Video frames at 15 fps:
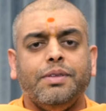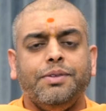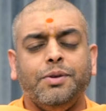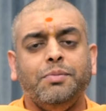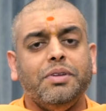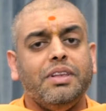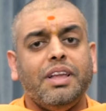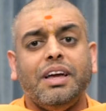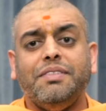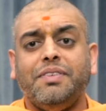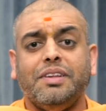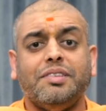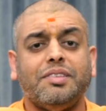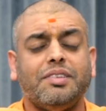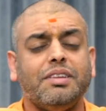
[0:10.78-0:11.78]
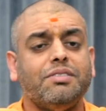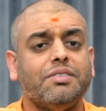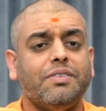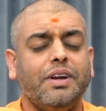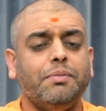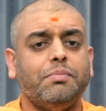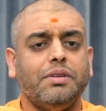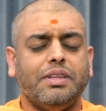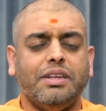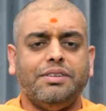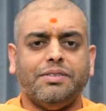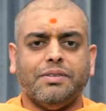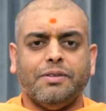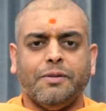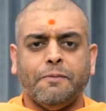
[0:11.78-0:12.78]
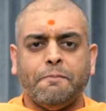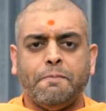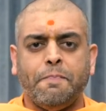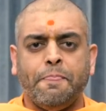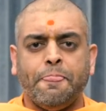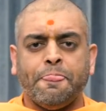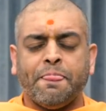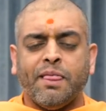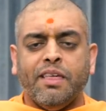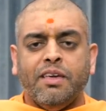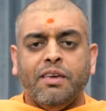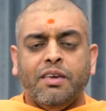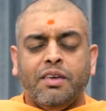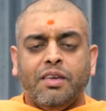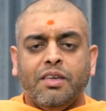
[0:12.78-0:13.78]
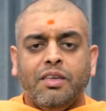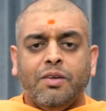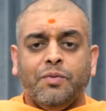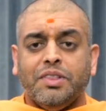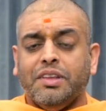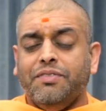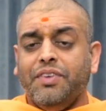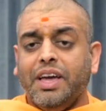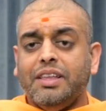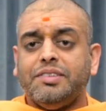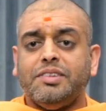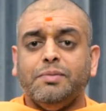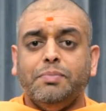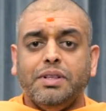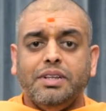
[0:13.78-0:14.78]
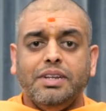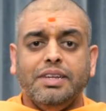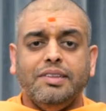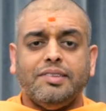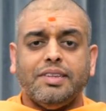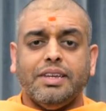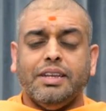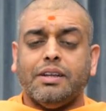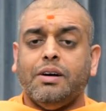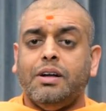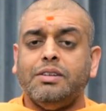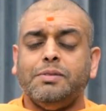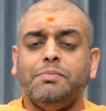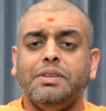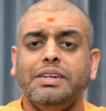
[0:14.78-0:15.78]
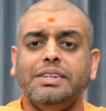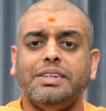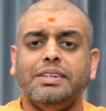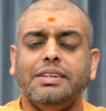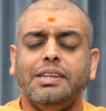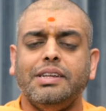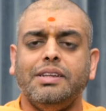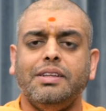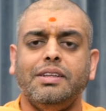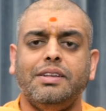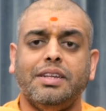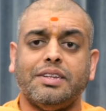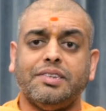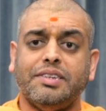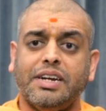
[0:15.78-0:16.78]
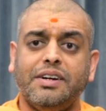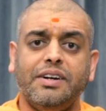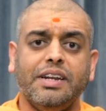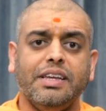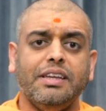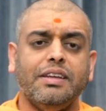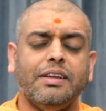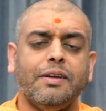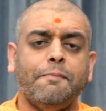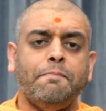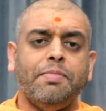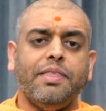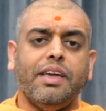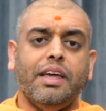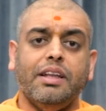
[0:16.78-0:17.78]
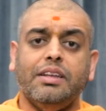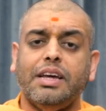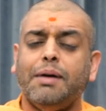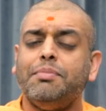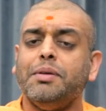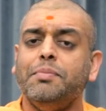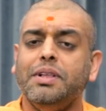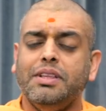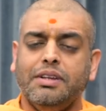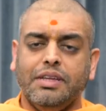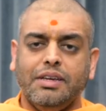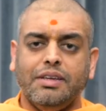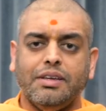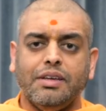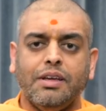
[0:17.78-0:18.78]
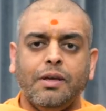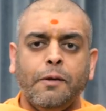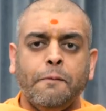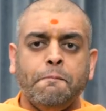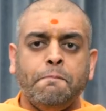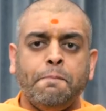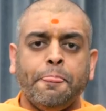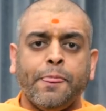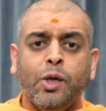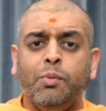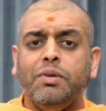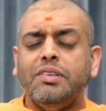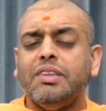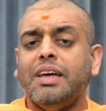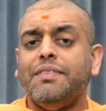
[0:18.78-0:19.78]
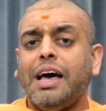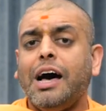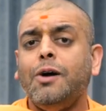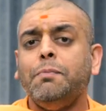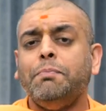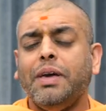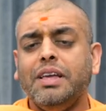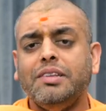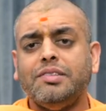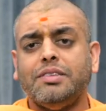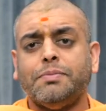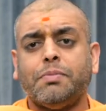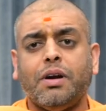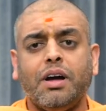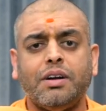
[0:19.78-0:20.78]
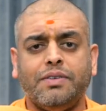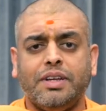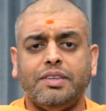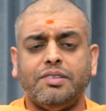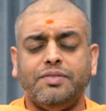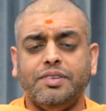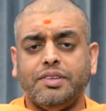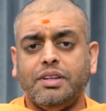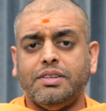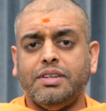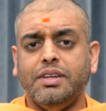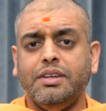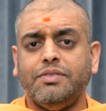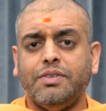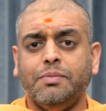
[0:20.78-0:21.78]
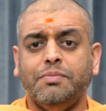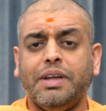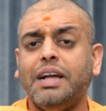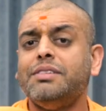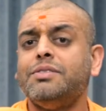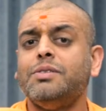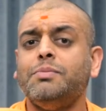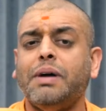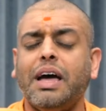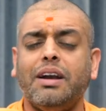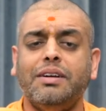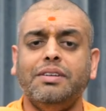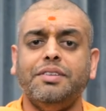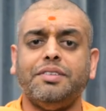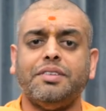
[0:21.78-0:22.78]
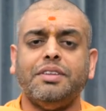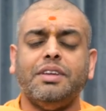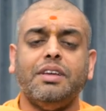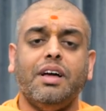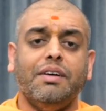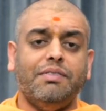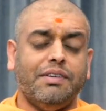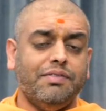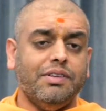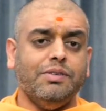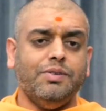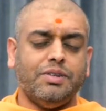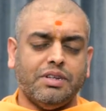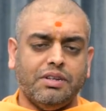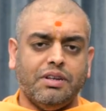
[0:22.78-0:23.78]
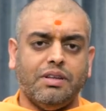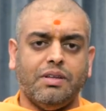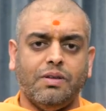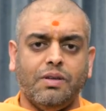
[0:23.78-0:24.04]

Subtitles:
Human life has such great potential. With advanced abilities in contemplation, dexterity, and adaptability, humans have outpaced the progress resulting from natural patterns of evolution.